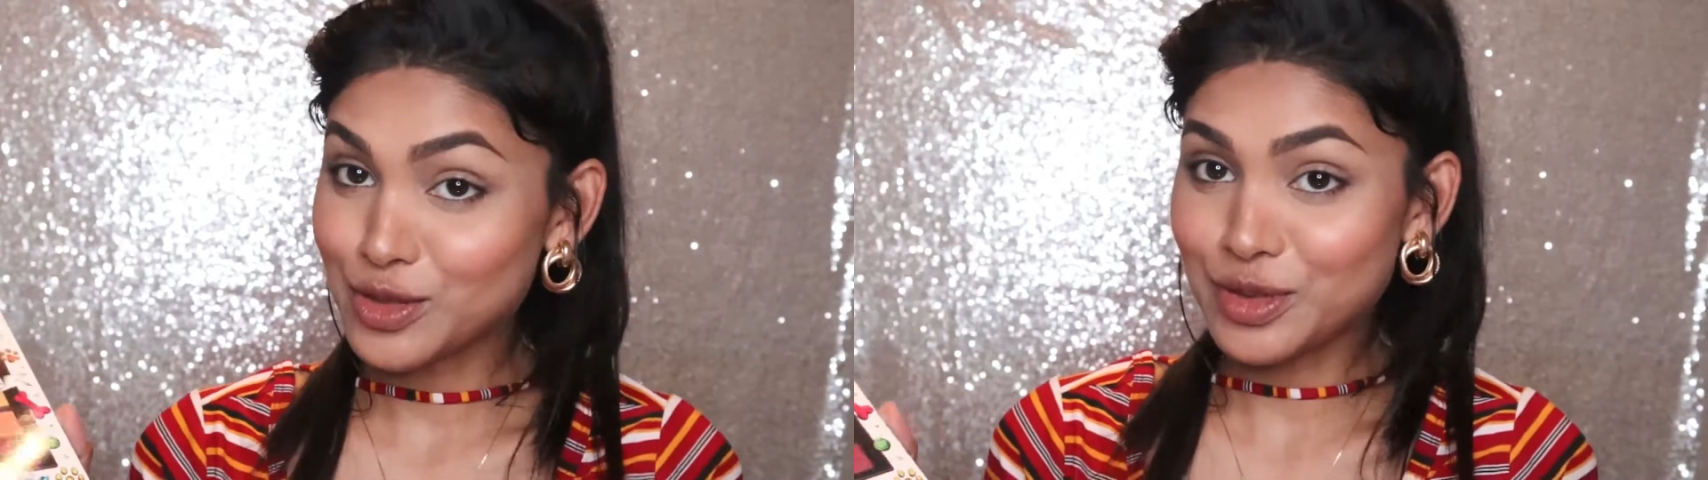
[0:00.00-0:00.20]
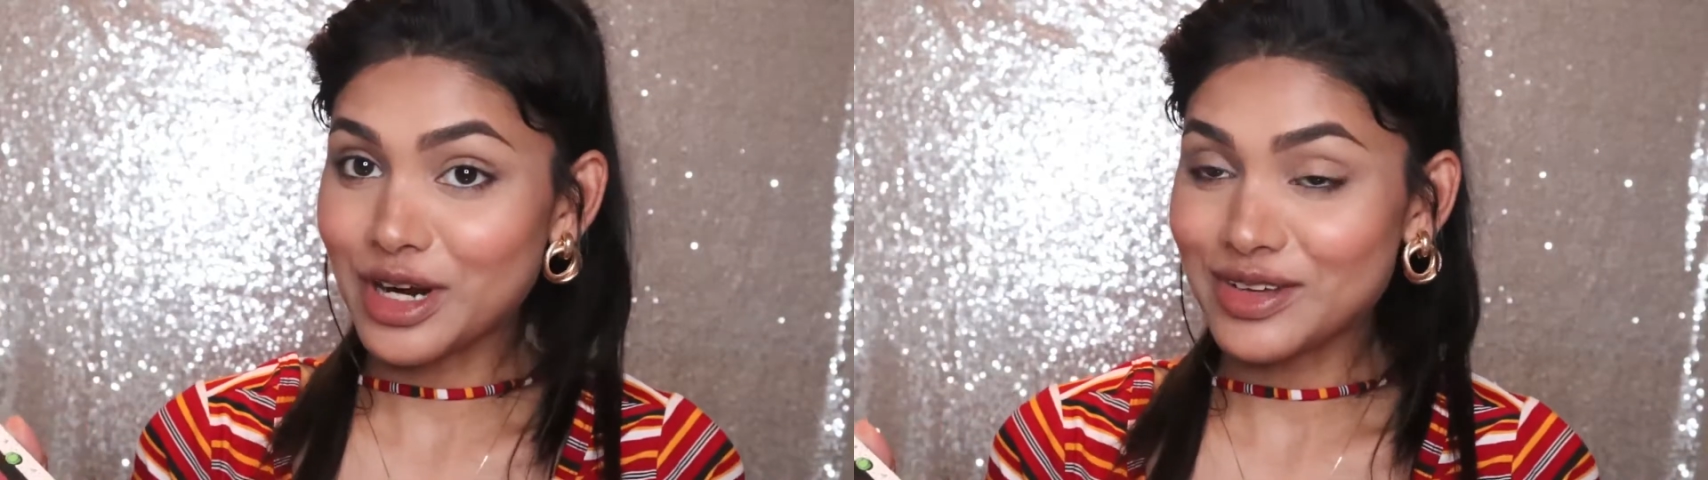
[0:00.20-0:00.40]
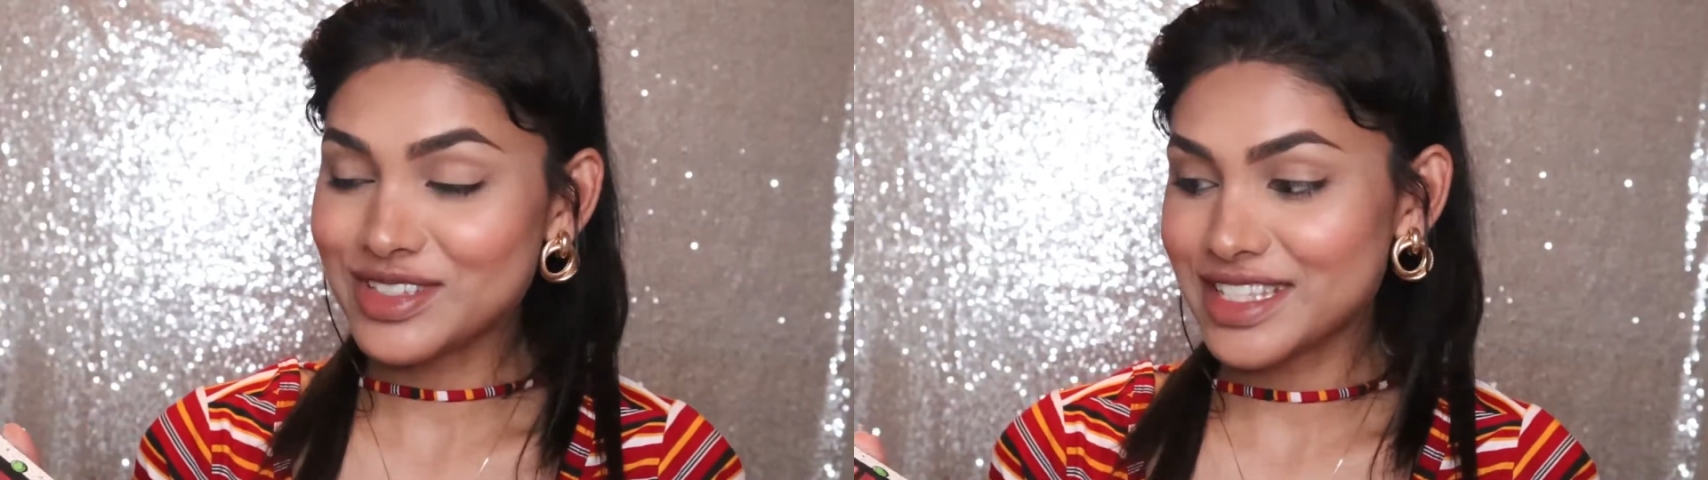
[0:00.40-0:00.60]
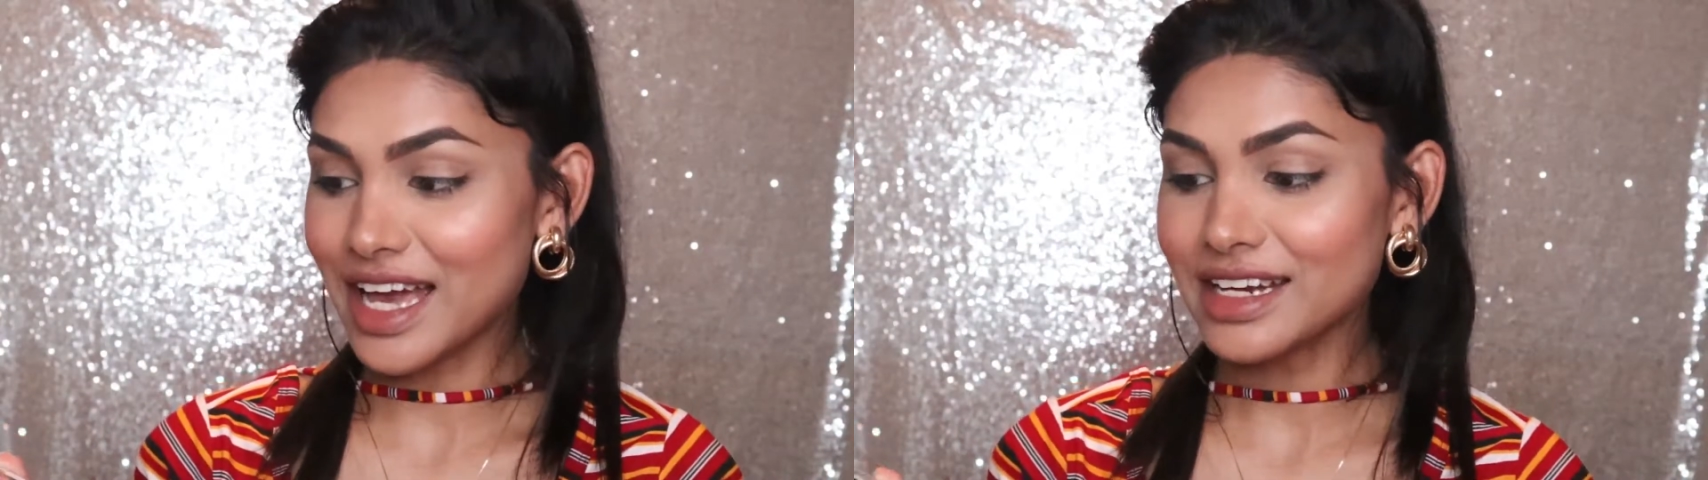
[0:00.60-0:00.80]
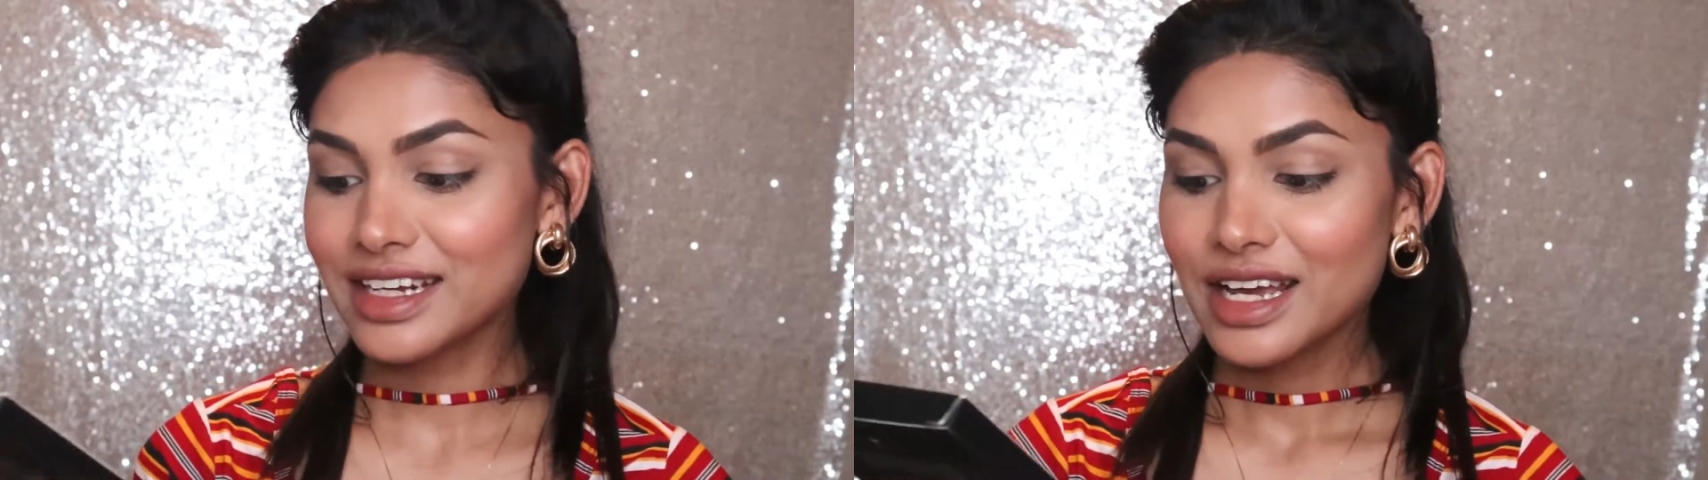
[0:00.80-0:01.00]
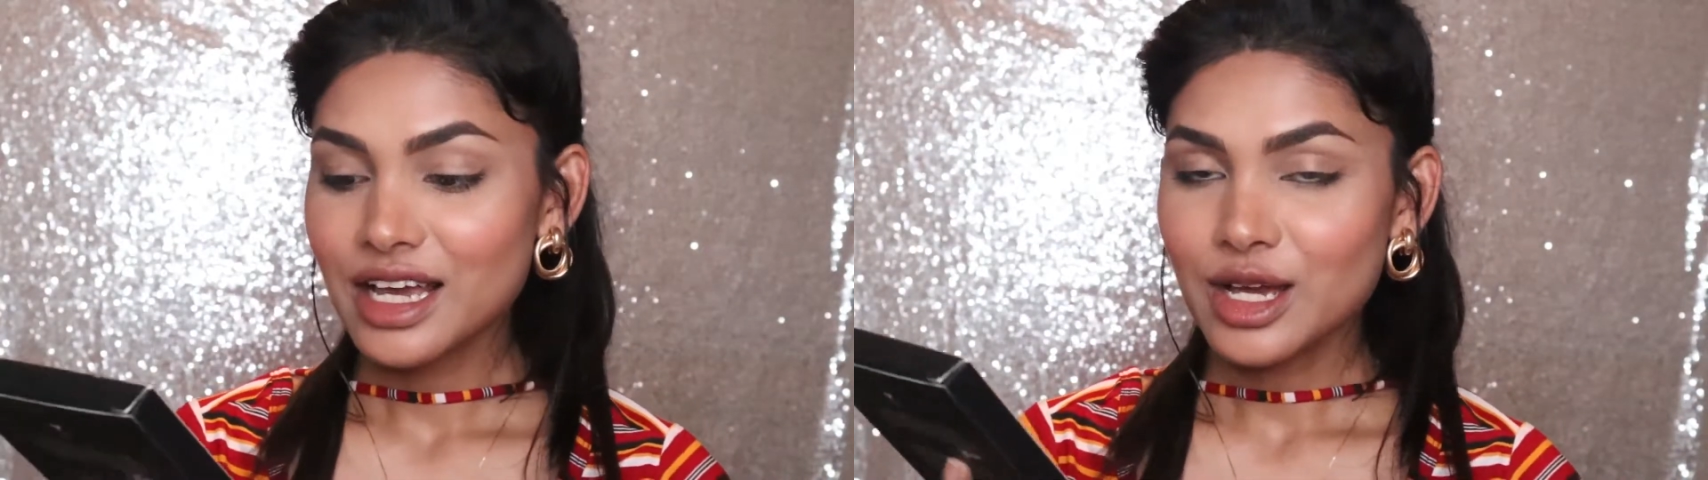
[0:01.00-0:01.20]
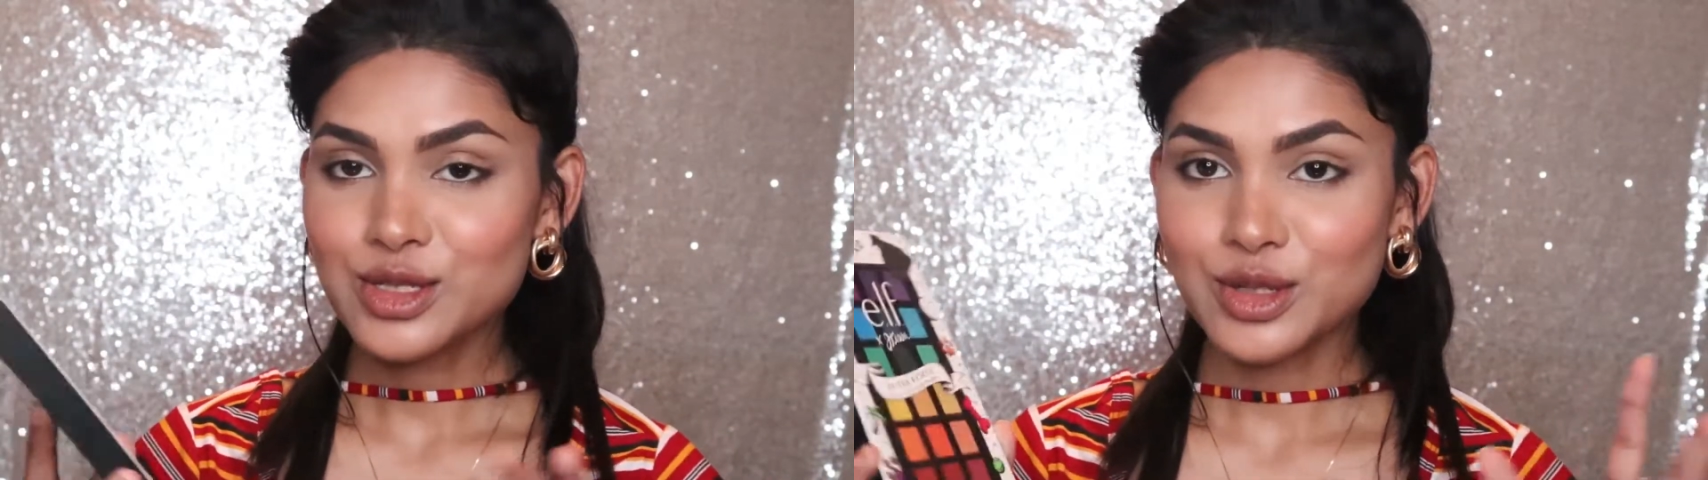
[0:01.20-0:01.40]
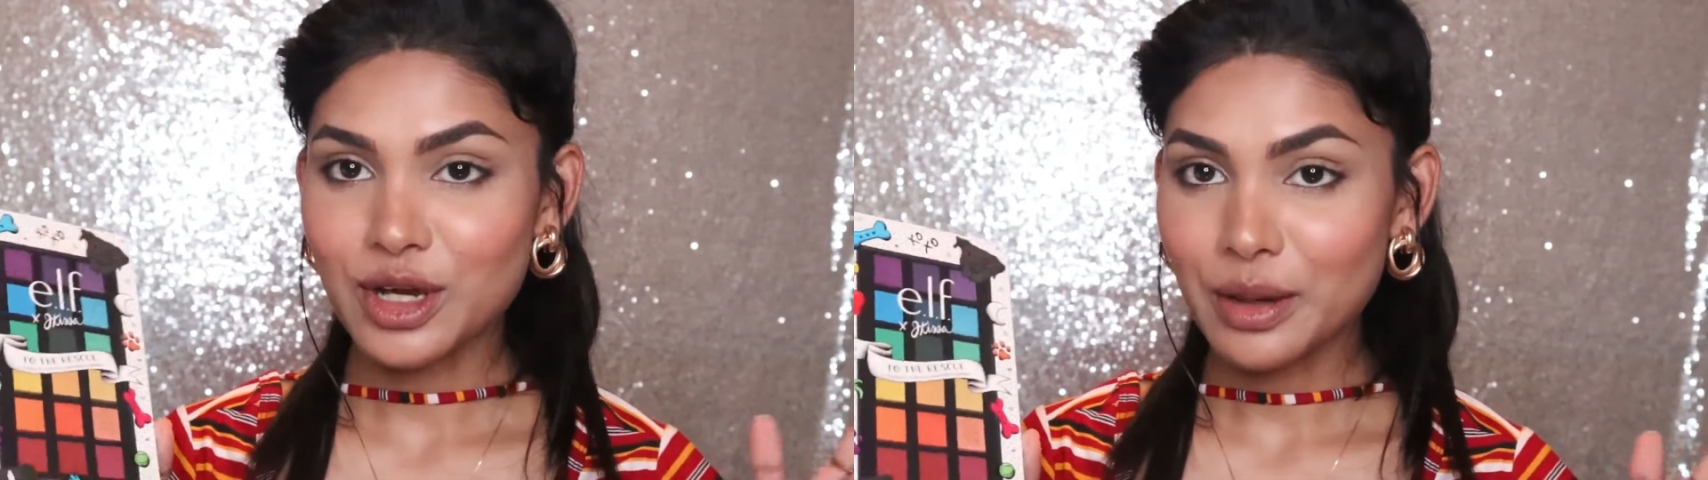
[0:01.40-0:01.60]
pronounce that
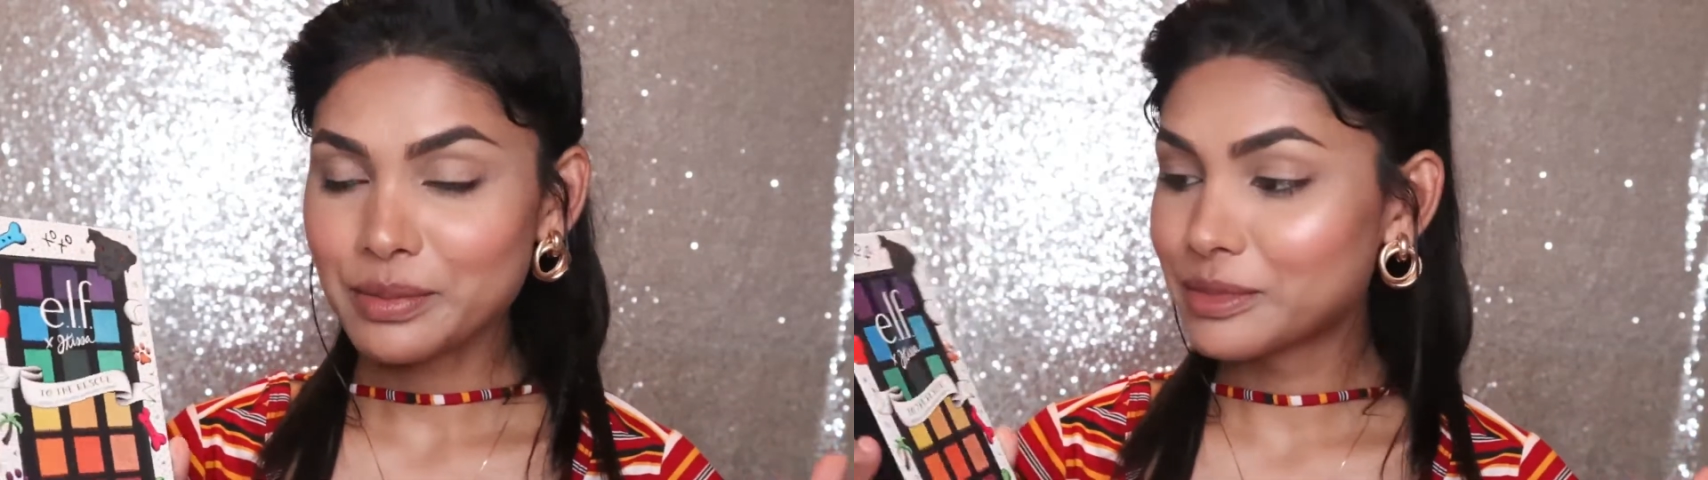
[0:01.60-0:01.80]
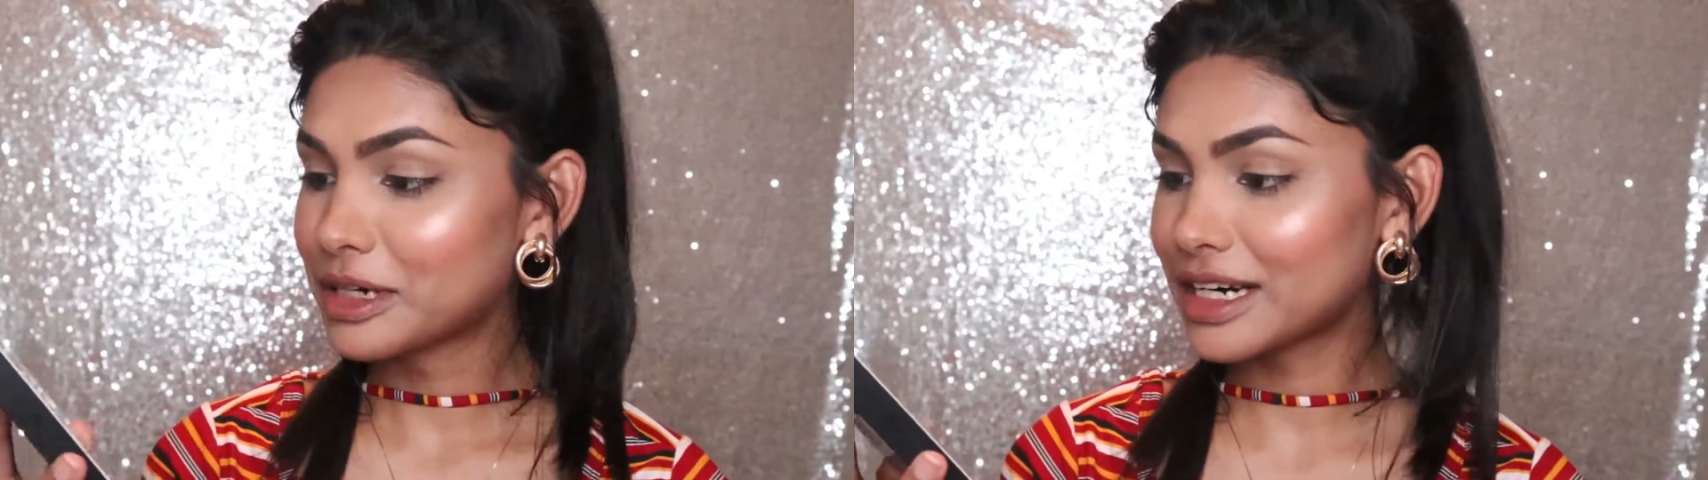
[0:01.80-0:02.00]
so i'm